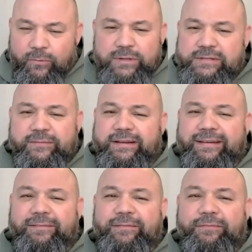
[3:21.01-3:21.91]

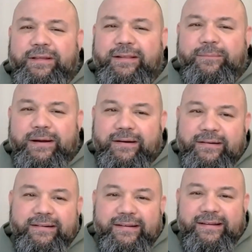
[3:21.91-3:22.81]
Wasn't even feeling
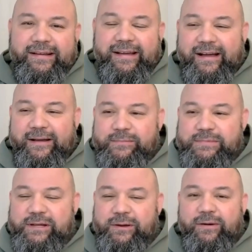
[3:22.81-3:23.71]
better.
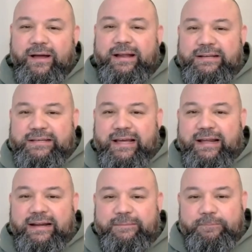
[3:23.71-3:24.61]
Um, so I
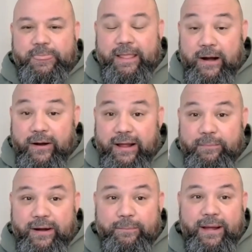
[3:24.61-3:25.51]
decided, all right, I
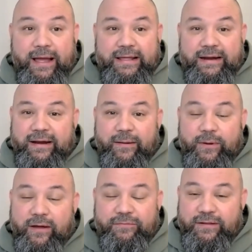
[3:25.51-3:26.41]
better pack it in. I'm
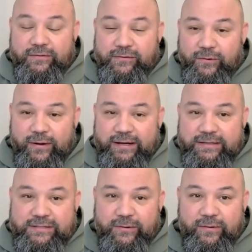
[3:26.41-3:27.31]
not feeling so
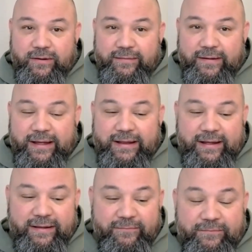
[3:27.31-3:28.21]
great. So I
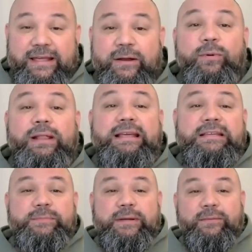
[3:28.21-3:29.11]
uh, Vicky
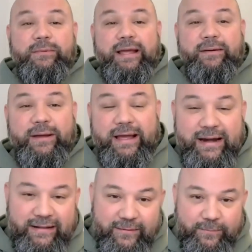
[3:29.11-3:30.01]
released me. We we
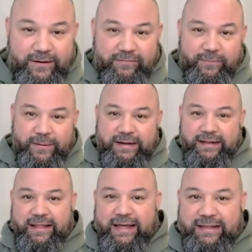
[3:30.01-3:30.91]
had a little bit of a
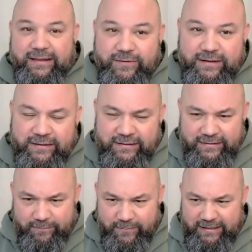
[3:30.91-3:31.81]
meeting that evening,
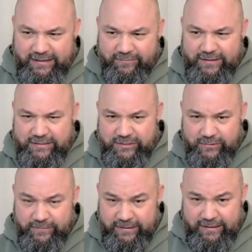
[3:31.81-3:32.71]
Monday evening.
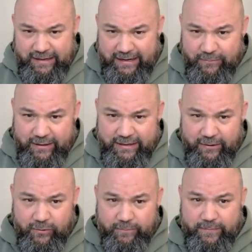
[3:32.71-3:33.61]
So I
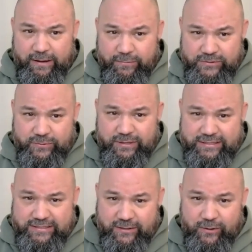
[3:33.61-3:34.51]
went home. I was
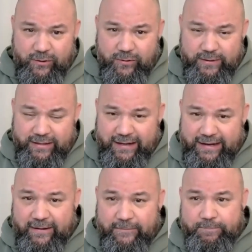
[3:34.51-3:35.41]
released to go home and lie
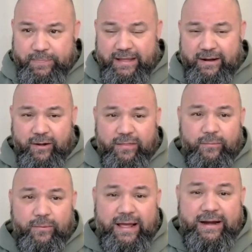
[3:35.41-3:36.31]
down. And on
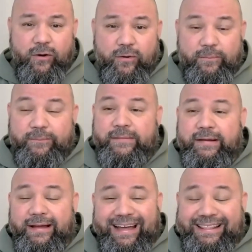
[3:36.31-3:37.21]
the ride home,
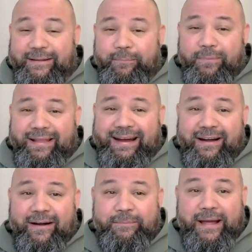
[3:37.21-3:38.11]
at the
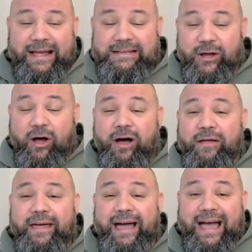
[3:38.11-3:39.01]
Blair Pass
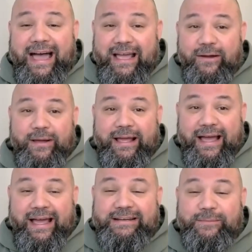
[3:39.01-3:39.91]
on the highway.
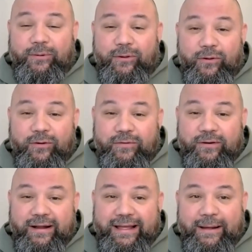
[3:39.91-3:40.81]
I had to pull
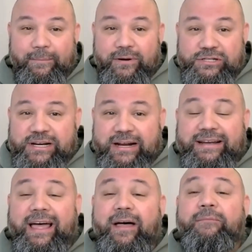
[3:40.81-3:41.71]
over and I
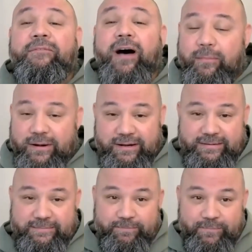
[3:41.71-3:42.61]
projectile vomited
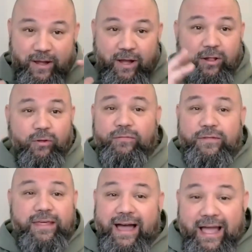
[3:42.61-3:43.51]
all
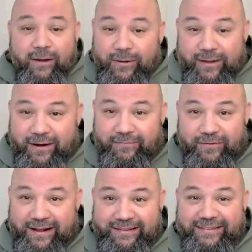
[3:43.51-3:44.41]
over the highway, my
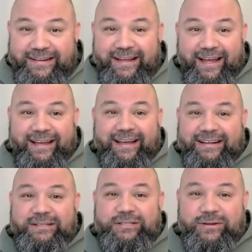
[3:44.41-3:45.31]
friends. I, I,
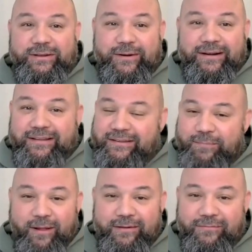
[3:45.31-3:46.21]
can show you where it is. It's
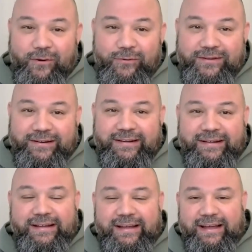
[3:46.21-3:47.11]
probably frozen.